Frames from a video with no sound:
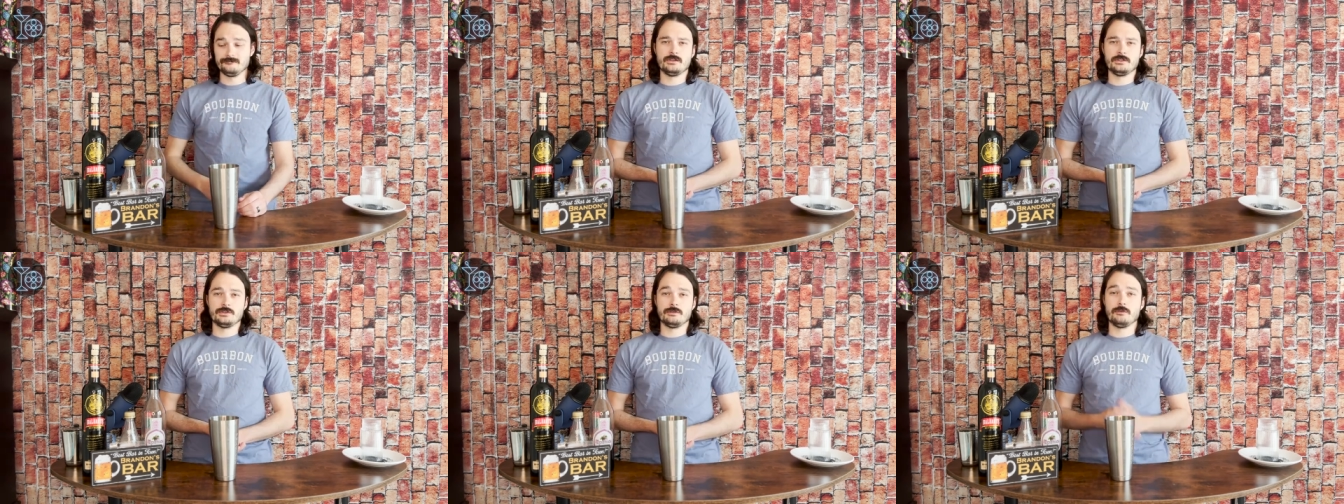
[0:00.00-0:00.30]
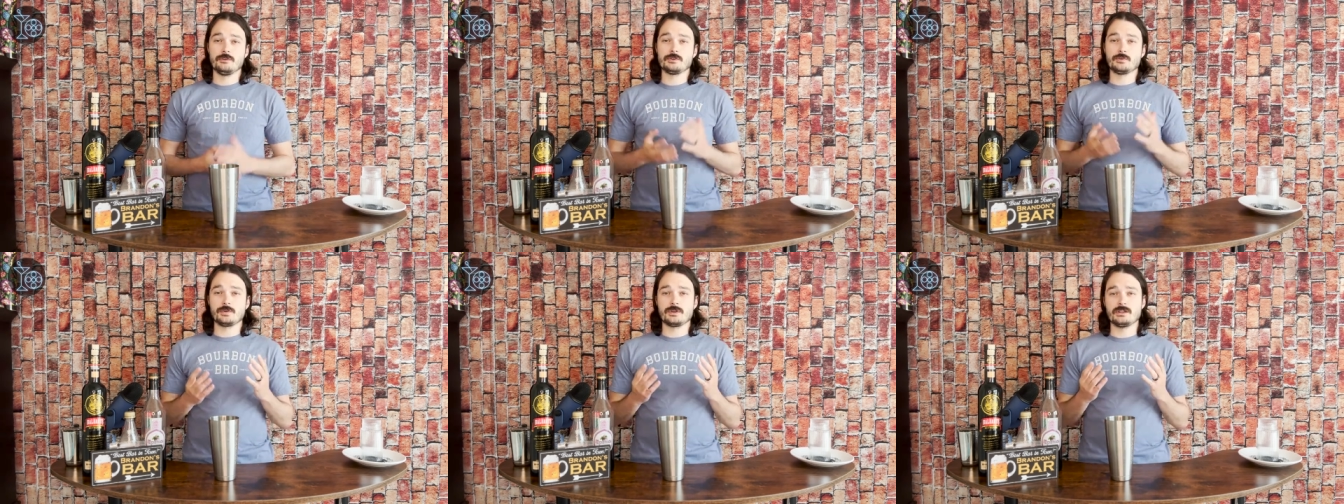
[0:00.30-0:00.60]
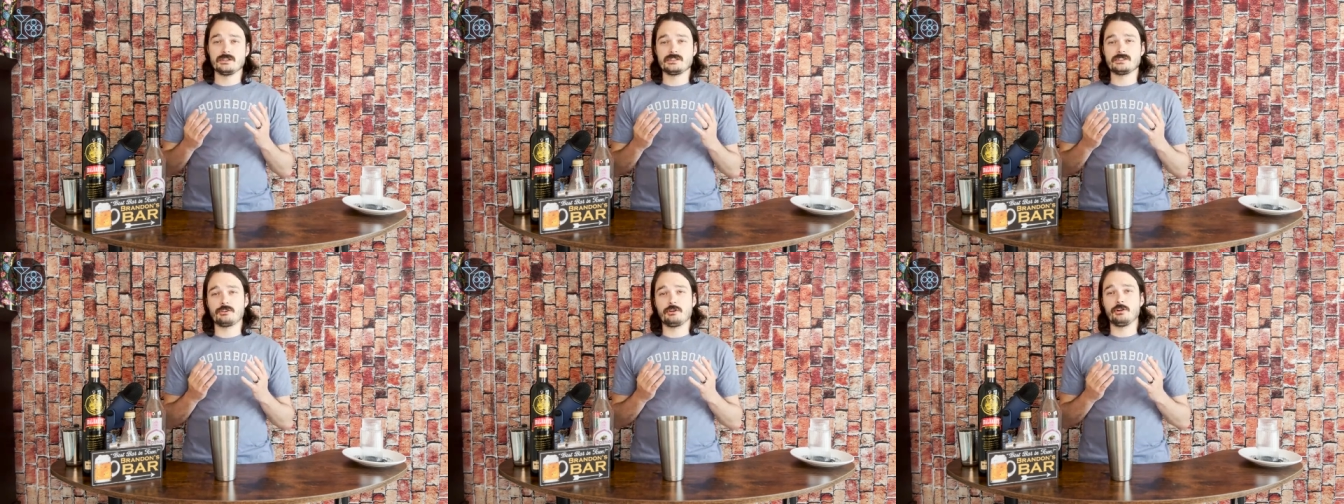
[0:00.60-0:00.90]
So first we're
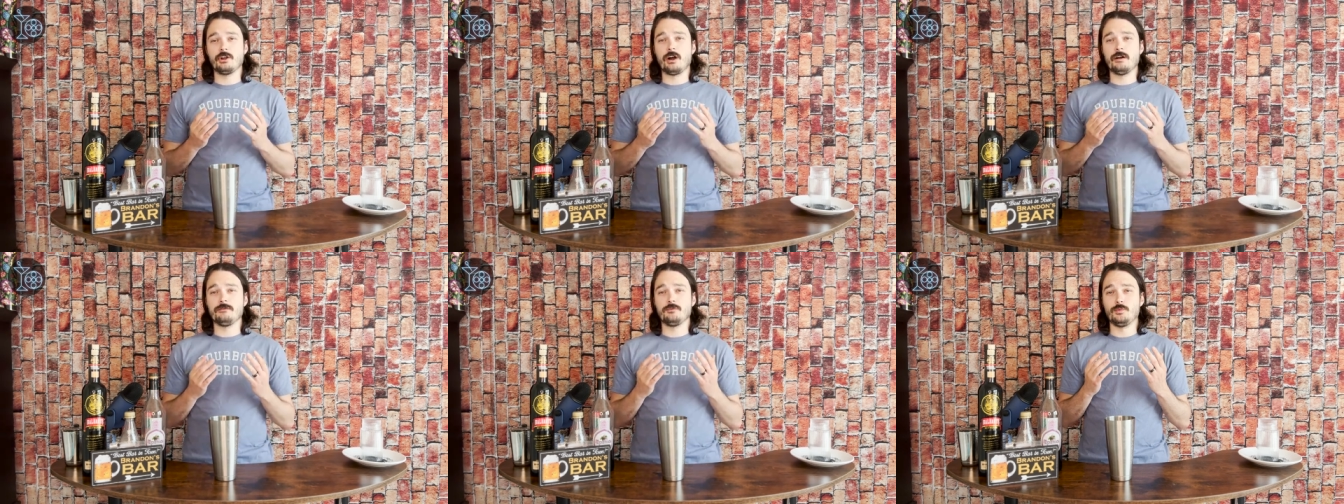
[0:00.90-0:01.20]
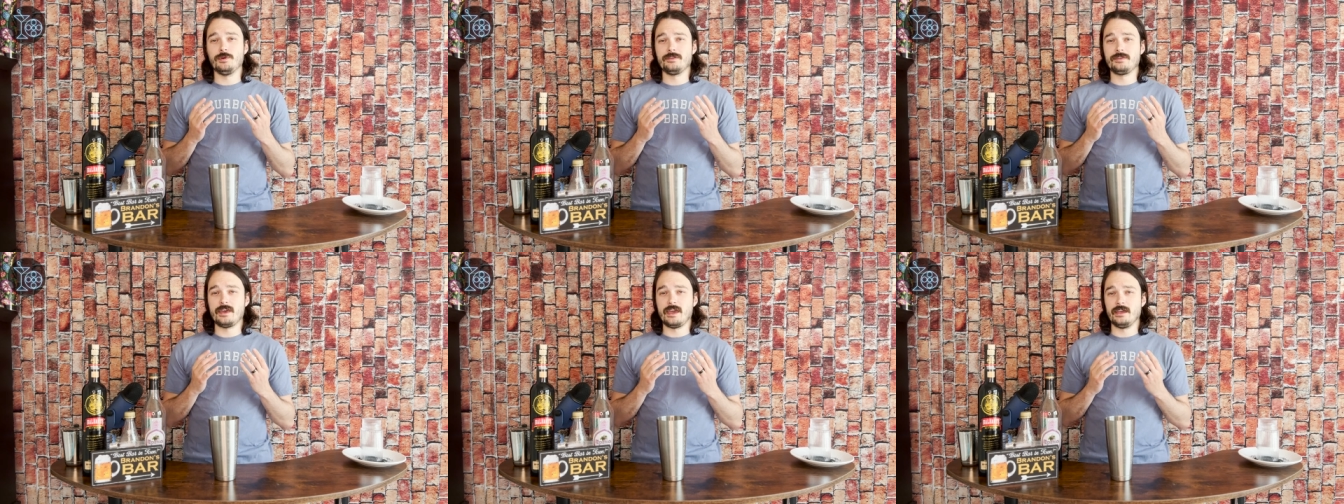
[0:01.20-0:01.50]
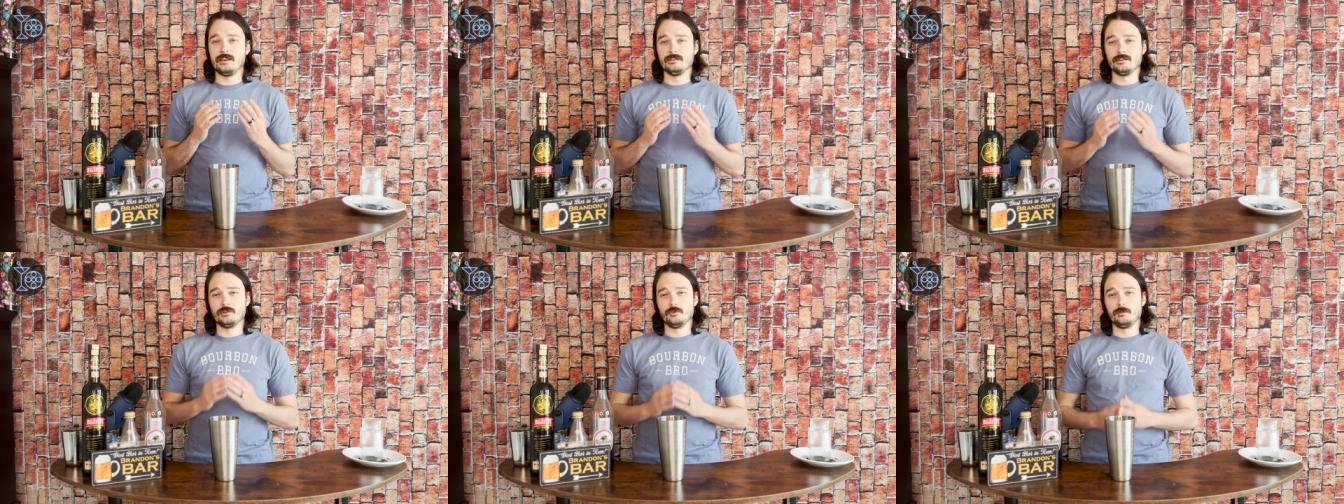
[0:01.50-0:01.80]
gonna start off with
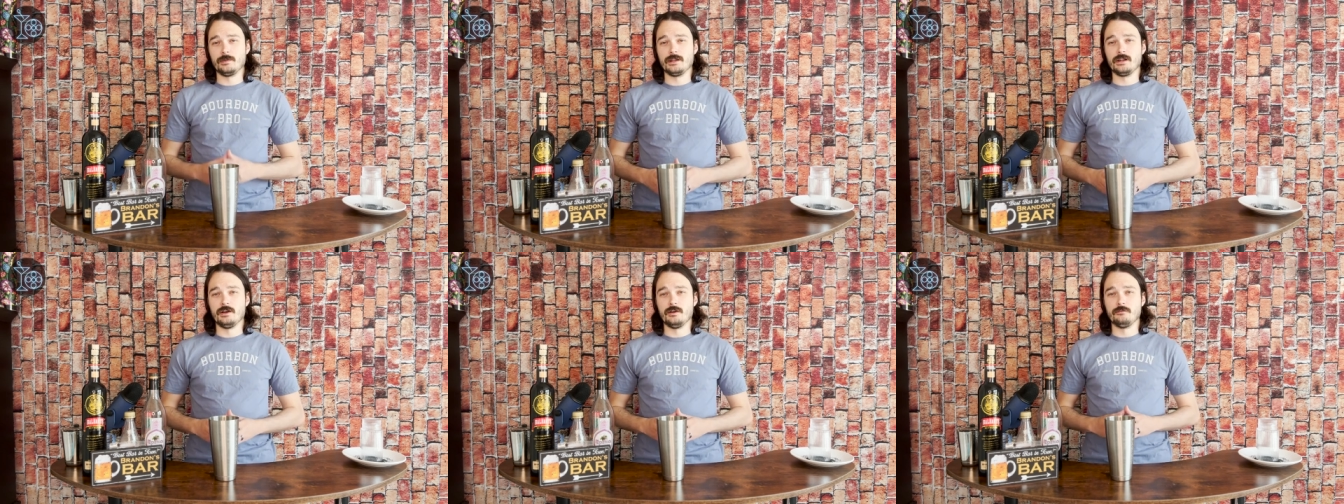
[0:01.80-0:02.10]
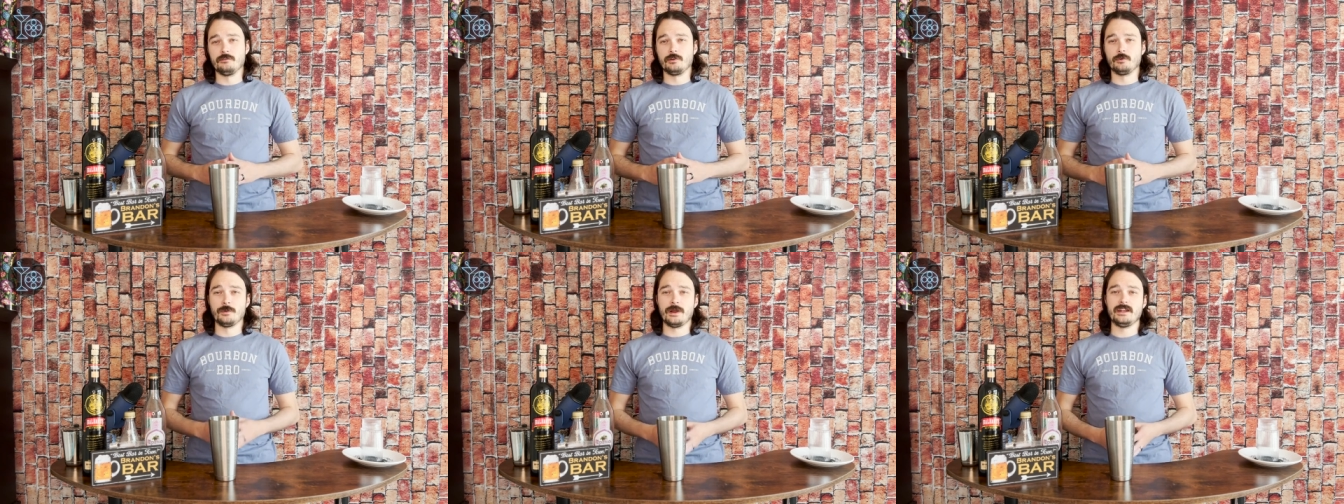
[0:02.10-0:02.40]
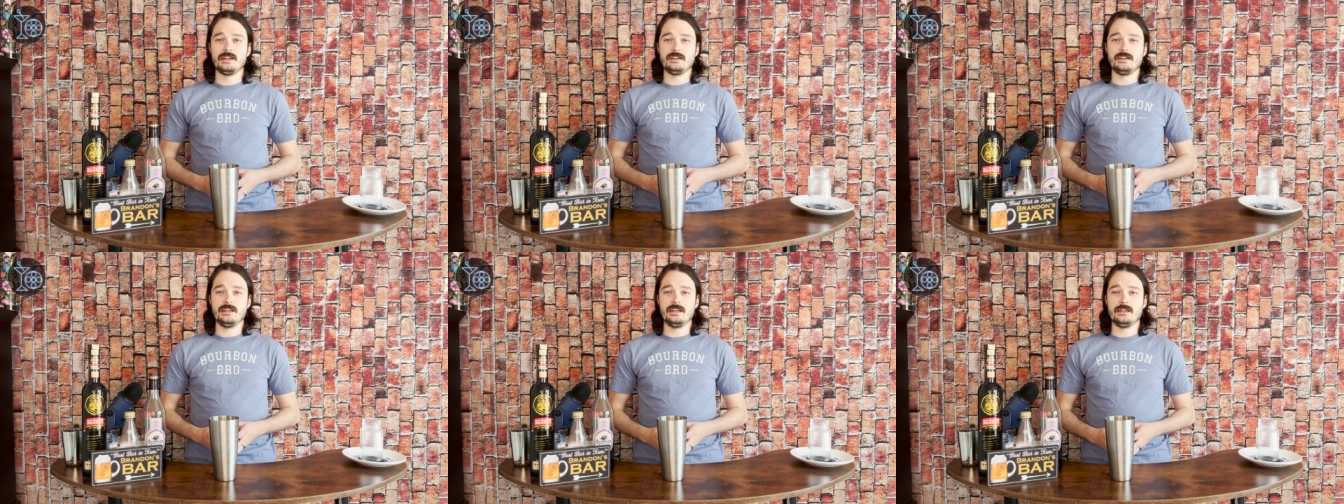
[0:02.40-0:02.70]
a little bit of
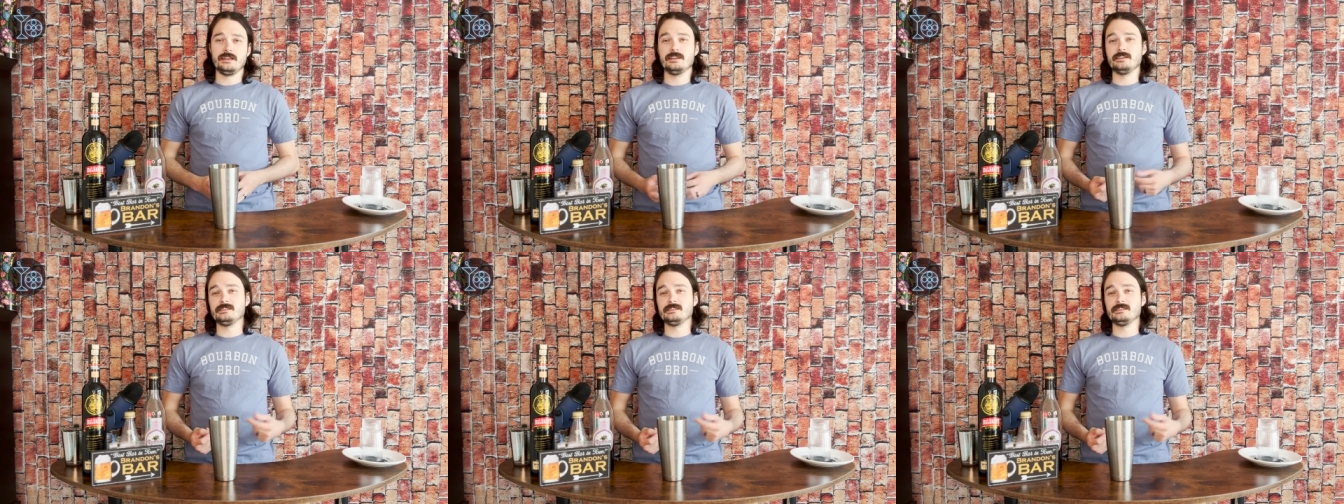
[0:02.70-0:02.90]
grenadine.